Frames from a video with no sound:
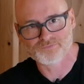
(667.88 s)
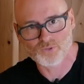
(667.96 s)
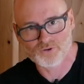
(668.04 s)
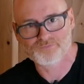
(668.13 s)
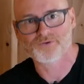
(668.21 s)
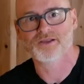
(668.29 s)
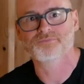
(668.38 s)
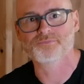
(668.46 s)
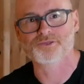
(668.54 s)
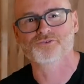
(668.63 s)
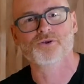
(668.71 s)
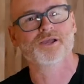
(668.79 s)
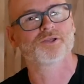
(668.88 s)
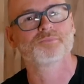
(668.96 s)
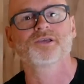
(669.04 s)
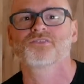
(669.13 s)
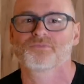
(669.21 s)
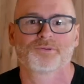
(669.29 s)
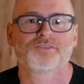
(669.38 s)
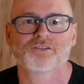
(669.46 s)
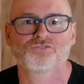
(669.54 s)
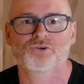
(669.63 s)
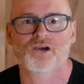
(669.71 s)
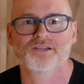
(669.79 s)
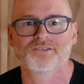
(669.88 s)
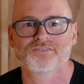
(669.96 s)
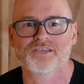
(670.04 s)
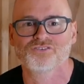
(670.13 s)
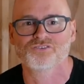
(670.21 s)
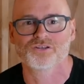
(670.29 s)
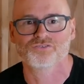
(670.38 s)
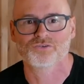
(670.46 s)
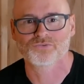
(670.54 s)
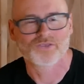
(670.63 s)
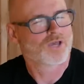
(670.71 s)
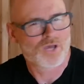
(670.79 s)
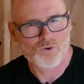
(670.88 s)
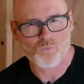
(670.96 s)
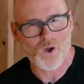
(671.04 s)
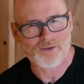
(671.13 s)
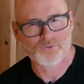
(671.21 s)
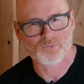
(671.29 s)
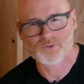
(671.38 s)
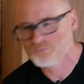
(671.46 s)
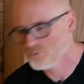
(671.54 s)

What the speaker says: the floor frame from the trailer because of potential condensation issues. Why weren't